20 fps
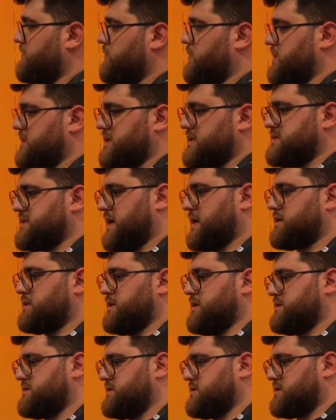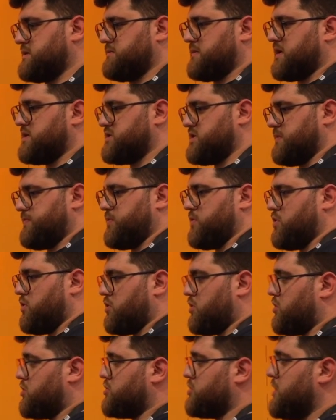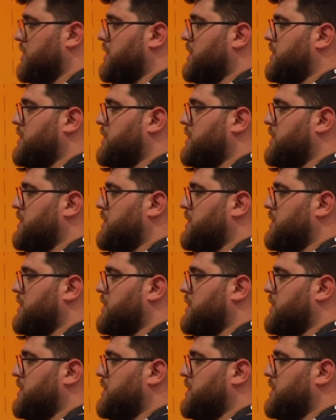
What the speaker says: what exactly is Streamline GPU or